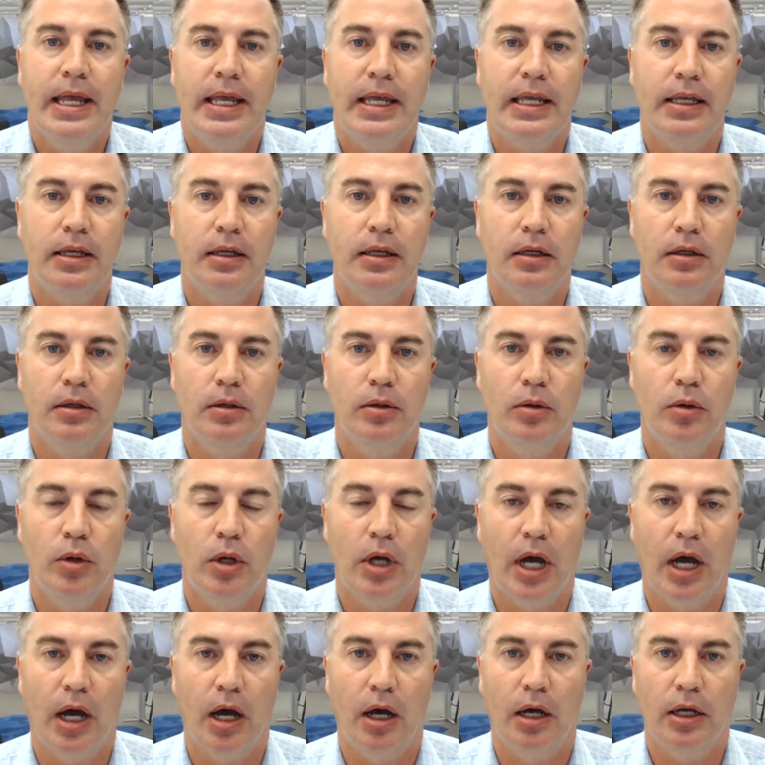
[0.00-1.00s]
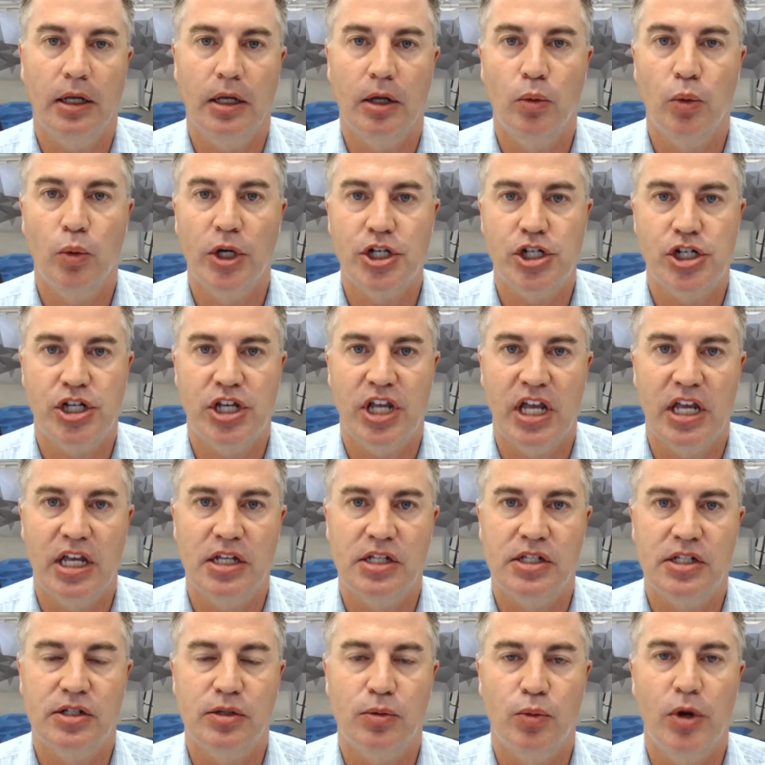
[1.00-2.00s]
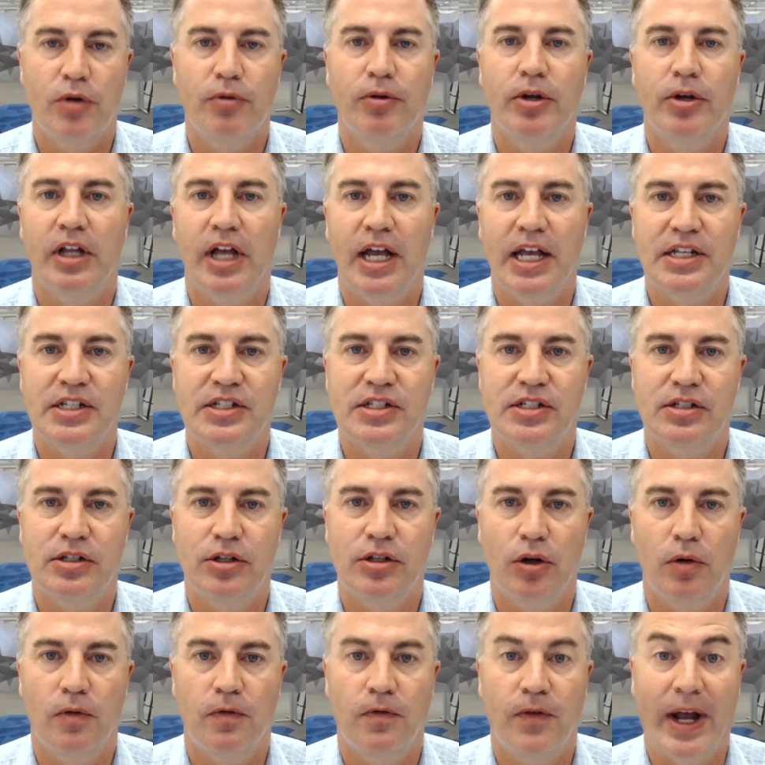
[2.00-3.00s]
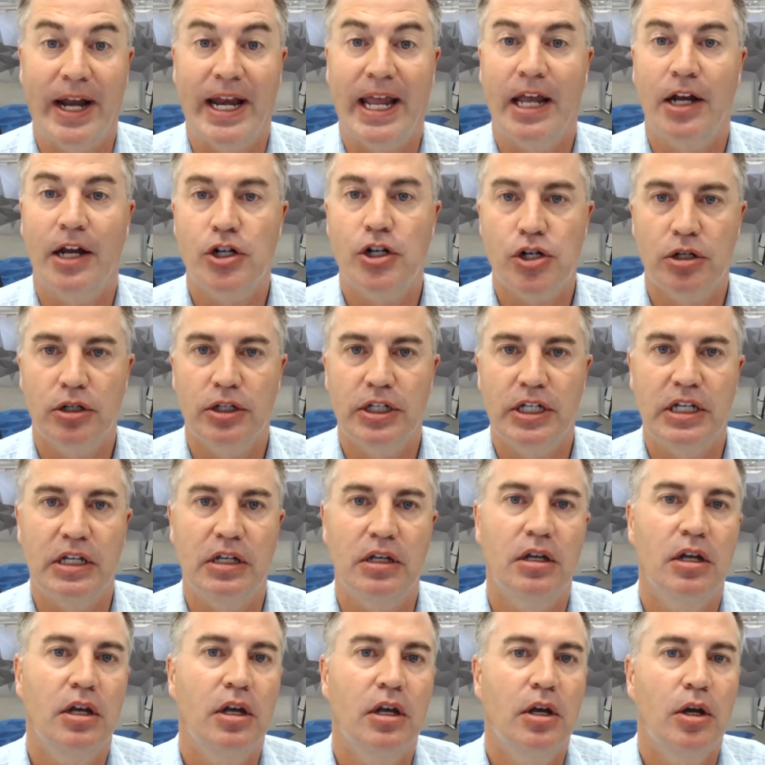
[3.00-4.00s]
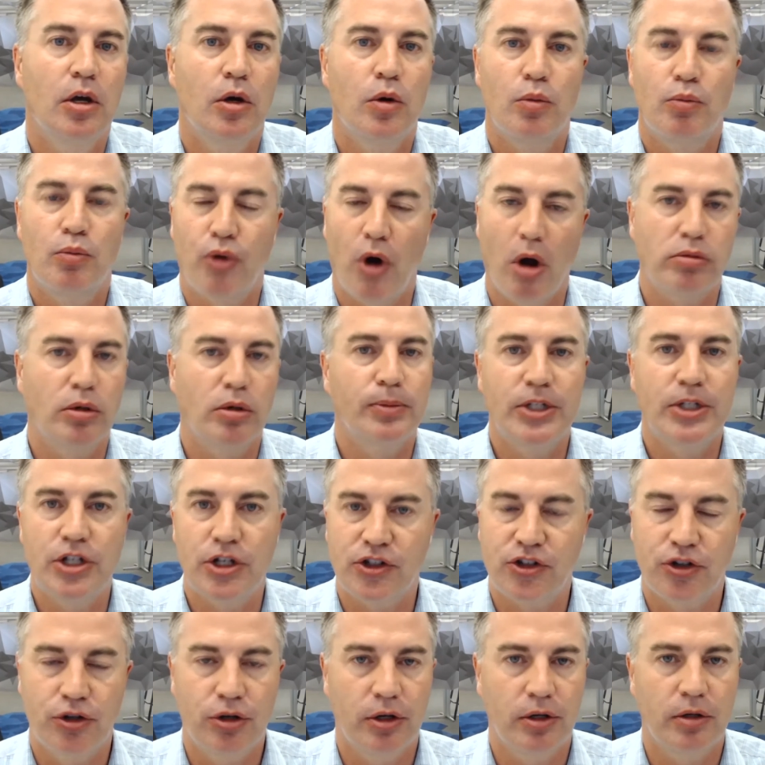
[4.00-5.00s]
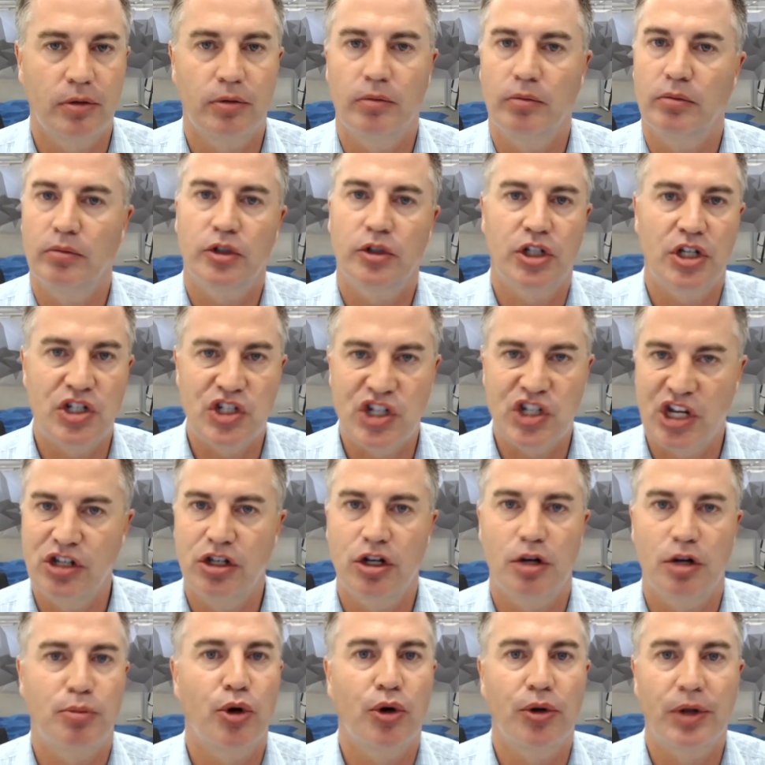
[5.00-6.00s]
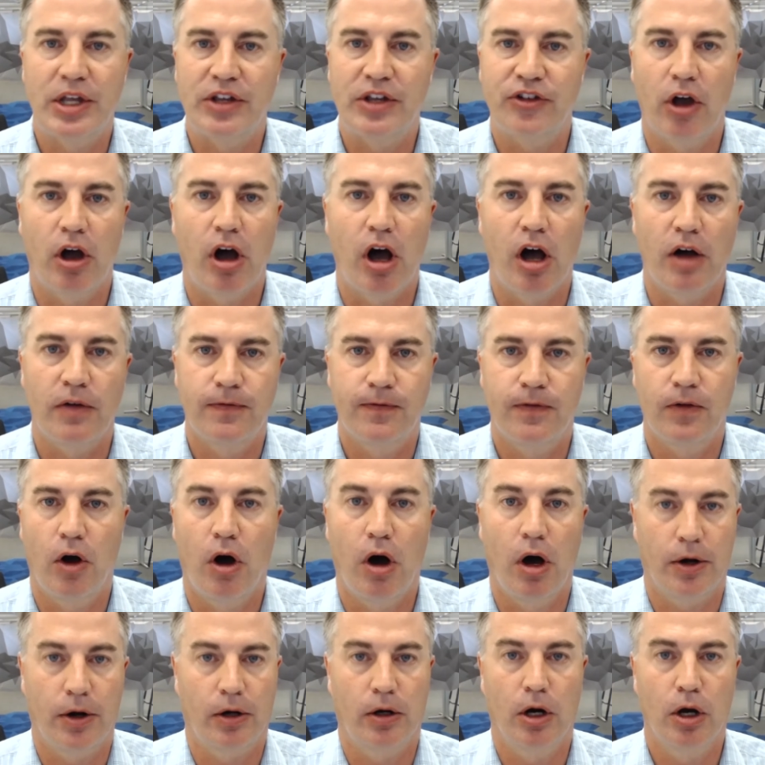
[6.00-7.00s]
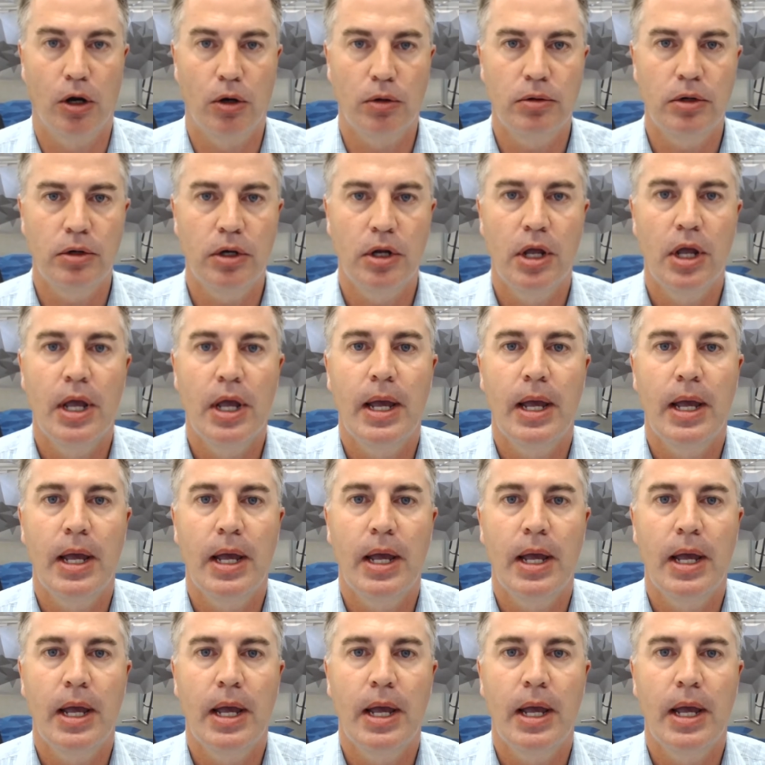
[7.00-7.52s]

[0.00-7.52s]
in uh, in which case we realized you know financially probably just couldn't continue to pull this off on our own.